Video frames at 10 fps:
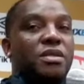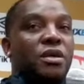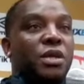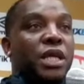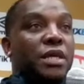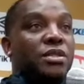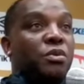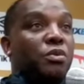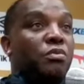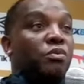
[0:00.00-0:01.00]
so yeah,
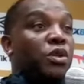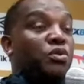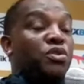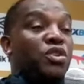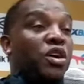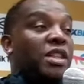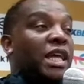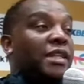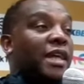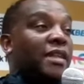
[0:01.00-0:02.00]
so when you
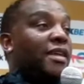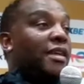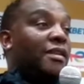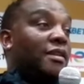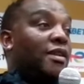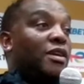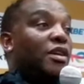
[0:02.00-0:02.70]
start like that, then